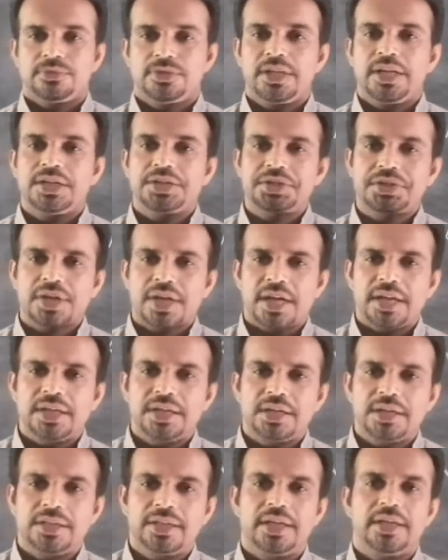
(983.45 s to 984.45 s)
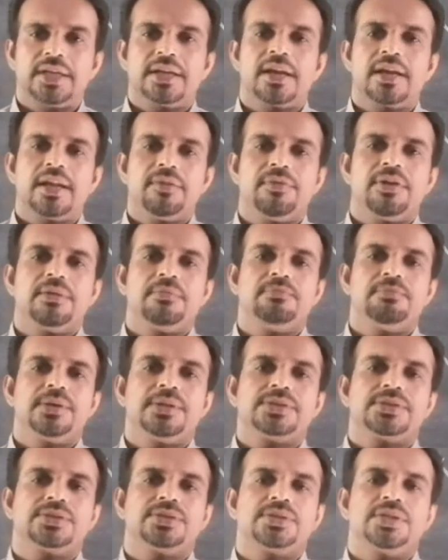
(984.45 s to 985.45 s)
they tried their level
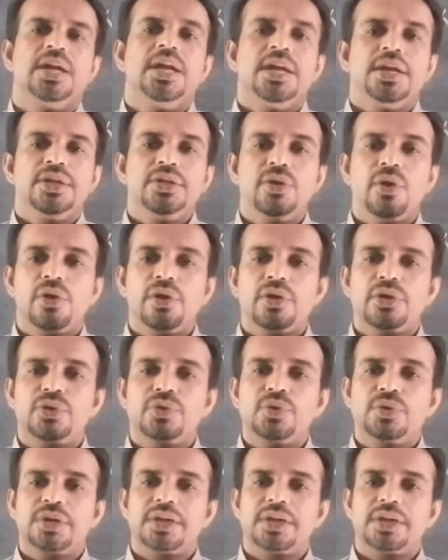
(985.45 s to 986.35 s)
best in order to